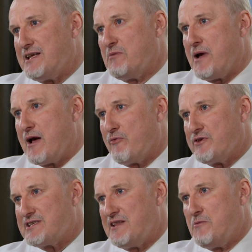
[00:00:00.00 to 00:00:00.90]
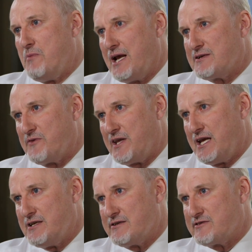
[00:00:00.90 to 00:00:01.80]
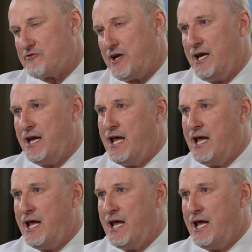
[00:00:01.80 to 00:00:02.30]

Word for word: the amount that's in the mix for the industry.